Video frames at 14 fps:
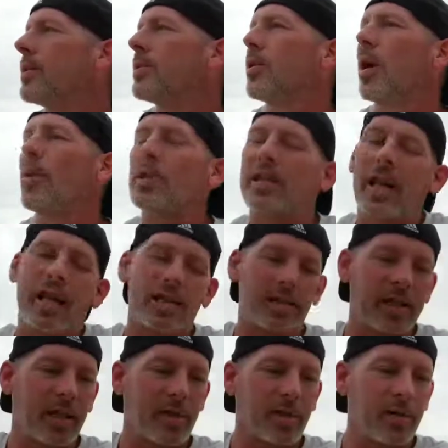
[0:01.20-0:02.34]
So I was asked
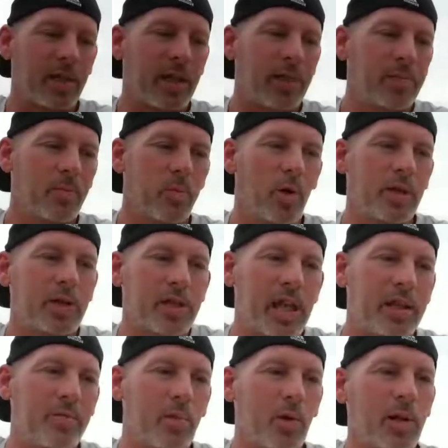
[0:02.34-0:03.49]
the other day what
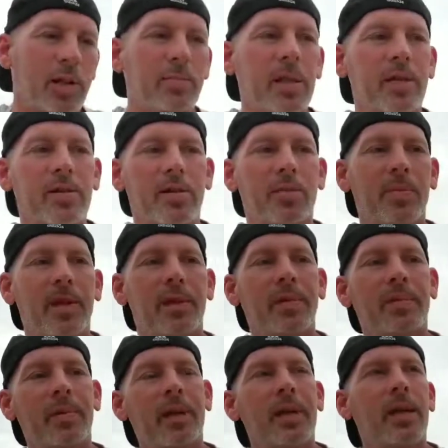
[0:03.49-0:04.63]
skateboarding meant to me.
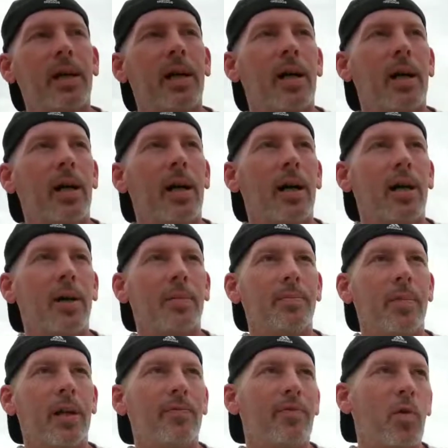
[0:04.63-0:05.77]

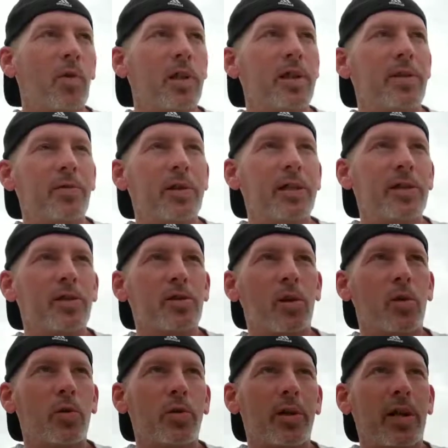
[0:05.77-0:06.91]
At 43 years
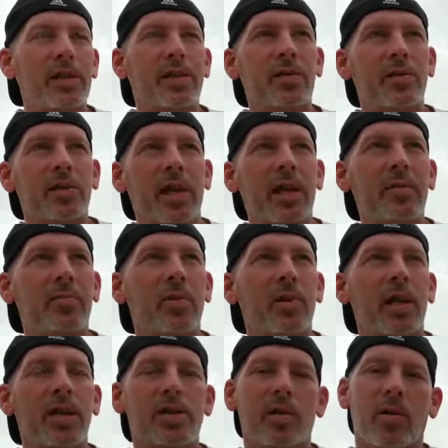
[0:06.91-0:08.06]
old, I still skateboard.
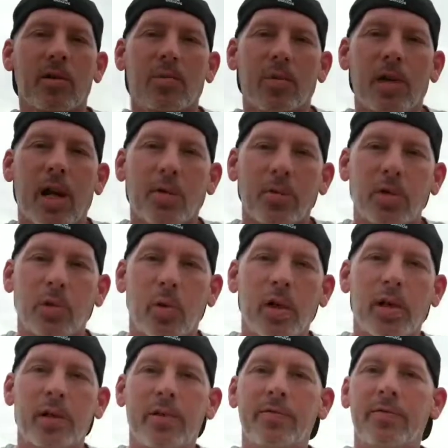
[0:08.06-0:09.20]
I started when I was
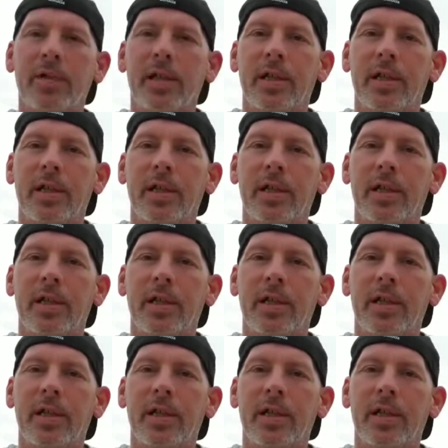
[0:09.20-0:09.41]
12.